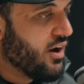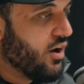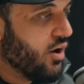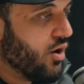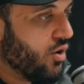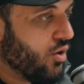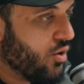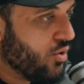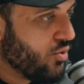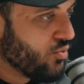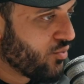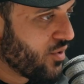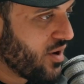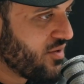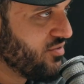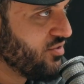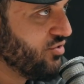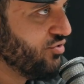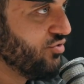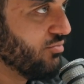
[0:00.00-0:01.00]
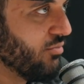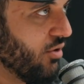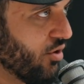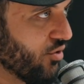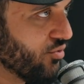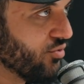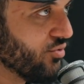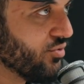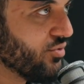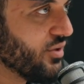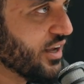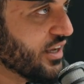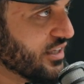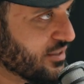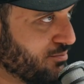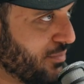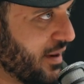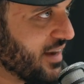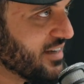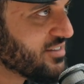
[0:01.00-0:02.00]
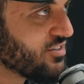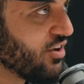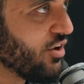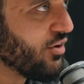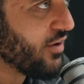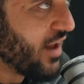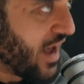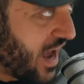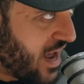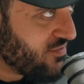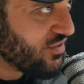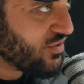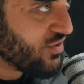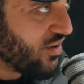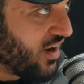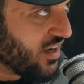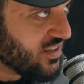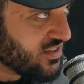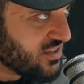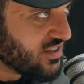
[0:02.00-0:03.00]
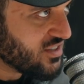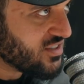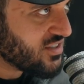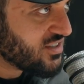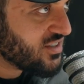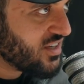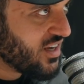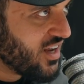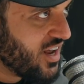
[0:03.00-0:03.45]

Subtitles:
whole revenue model is based on advertisers.